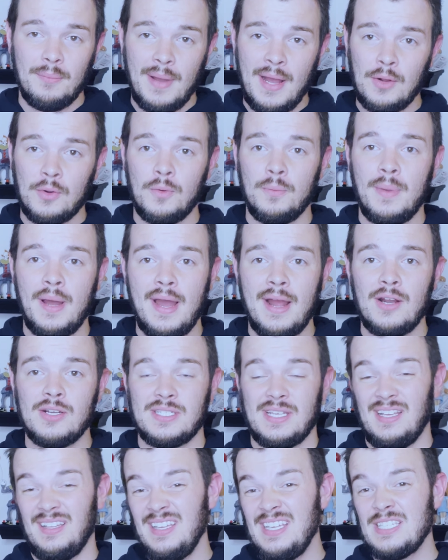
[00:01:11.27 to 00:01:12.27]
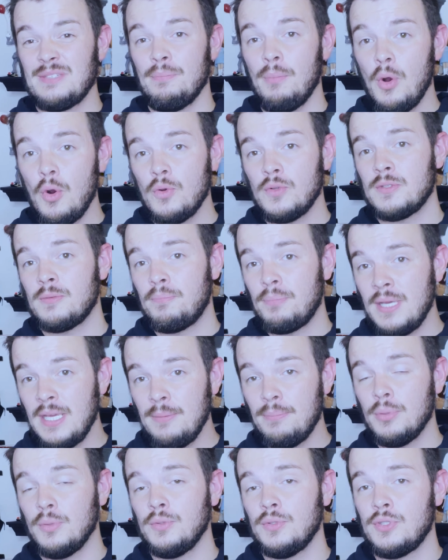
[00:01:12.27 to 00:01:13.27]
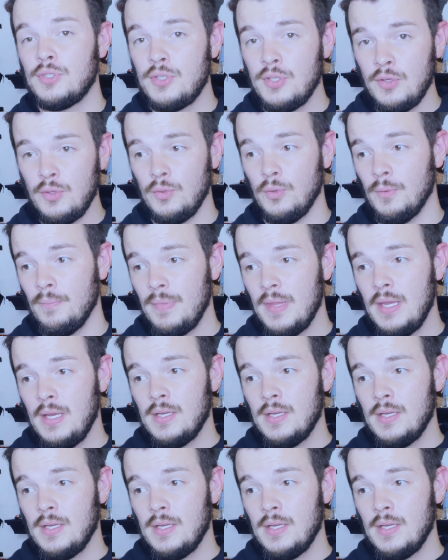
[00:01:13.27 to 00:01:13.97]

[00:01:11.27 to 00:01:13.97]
Michael Myers. At least most people do.